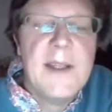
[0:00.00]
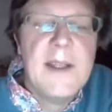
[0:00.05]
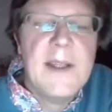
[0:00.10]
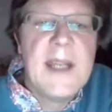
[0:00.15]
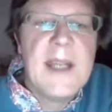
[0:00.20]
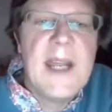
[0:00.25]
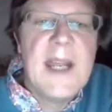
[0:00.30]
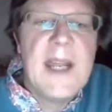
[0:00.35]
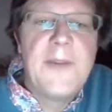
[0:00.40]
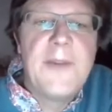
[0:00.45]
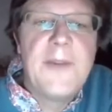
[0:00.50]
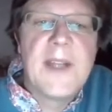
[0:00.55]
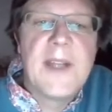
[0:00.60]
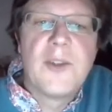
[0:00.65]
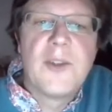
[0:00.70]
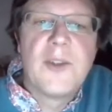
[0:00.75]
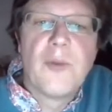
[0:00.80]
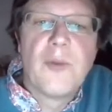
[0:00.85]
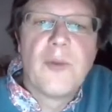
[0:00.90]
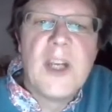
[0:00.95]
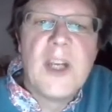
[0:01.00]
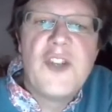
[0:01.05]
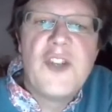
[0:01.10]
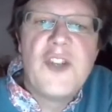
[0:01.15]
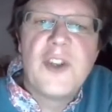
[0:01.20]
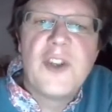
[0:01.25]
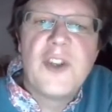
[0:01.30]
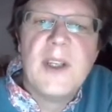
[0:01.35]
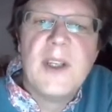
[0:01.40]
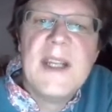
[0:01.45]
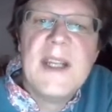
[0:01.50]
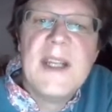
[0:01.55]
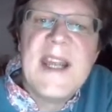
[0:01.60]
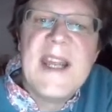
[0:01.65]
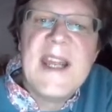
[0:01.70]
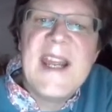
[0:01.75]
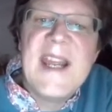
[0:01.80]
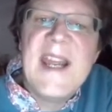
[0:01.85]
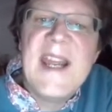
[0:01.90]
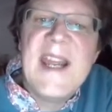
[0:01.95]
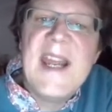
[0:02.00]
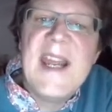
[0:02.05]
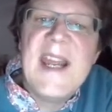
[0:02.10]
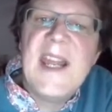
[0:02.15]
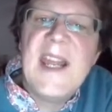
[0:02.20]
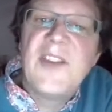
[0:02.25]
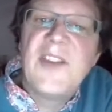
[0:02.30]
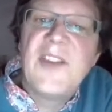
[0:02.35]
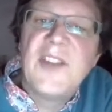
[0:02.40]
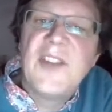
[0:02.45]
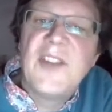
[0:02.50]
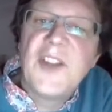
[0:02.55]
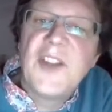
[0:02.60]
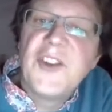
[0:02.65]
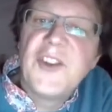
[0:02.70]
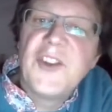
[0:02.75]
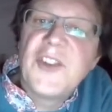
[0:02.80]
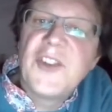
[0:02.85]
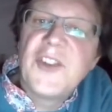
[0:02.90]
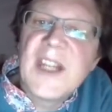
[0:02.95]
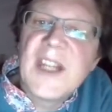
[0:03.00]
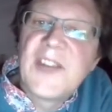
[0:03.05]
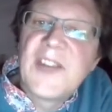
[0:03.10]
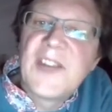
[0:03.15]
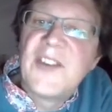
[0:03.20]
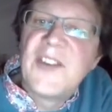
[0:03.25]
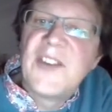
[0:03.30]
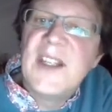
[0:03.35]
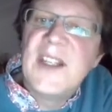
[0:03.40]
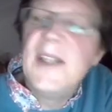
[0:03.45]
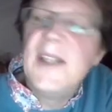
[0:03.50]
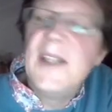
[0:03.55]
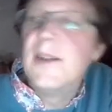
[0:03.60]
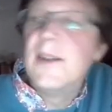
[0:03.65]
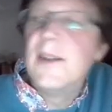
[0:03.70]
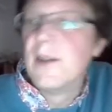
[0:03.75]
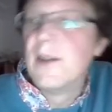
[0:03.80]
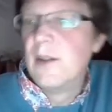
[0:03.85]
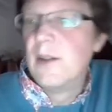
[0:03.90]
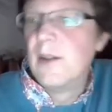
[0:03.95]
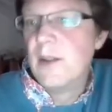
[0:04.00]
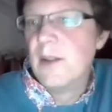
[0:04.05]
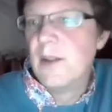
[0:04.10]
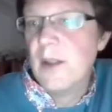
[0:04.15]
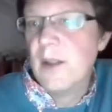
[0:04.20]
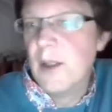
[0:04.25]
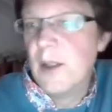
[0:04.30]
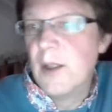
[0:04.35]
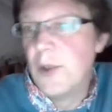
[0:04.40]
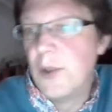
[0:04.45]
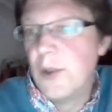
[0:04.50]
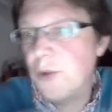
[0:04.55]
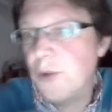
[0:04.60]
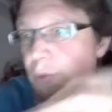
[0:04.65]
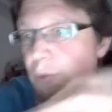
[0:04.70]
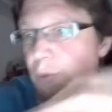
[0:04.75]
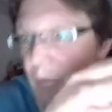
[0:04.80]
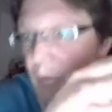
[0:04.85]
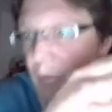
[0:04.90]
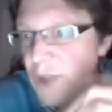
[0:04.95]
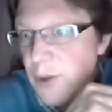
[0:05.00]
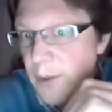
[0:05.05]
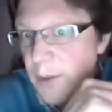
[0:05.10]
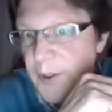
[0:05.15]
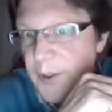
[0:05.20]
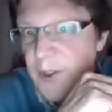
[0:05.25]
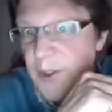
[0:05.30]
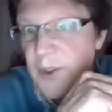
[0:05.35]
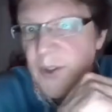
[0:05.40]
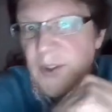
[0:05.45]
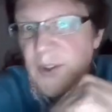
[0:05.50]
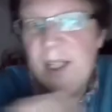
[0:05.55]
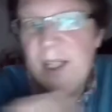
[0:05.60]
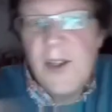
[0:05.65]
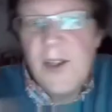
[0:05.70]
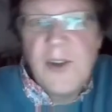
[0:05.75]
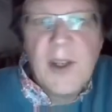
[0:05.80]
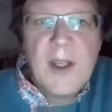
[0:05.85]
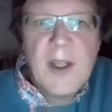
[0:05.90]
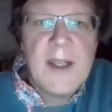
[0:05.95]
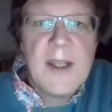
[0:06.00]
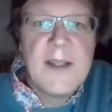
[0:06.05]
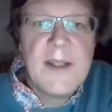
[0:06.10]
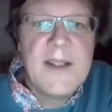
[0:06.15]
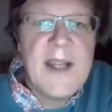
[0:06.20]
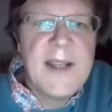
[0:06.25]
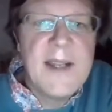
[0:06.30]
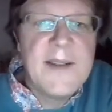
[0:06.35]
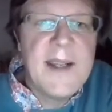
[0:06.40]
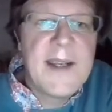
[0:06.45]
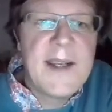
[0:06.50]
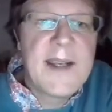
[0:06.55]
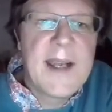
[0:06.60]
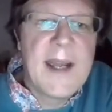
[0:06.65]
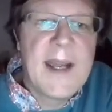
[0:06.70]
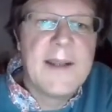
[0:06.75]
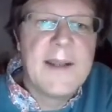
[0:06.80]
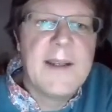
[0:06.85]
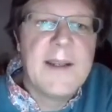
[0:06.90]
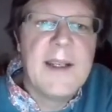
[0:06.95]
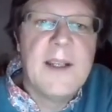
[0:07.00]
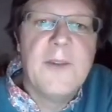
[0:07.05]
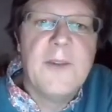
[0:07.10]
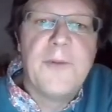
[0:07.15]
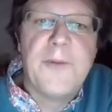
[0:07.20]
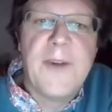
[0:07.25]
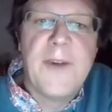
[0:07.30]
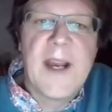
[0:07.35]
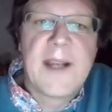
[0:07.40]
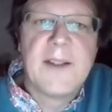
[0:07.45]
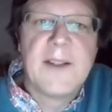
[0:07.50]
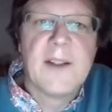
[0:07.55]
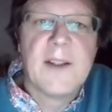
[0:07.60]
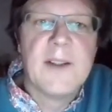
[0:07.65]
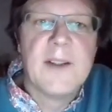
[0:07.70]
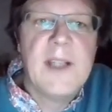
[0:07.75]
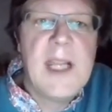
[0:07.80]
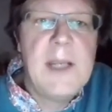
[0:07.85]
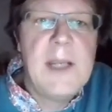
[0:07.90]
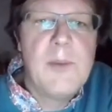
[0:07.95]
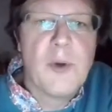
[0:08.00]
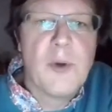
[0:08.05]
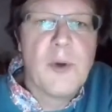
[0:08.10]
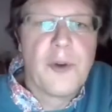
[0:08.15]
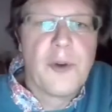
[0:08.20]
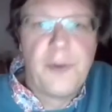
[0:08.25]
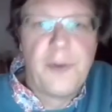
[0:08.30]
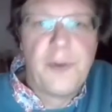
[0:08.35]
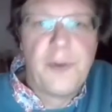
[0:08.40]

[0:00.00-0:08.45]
if that duration doesn't exceed the duration of the disease, then they can infect their neighbors.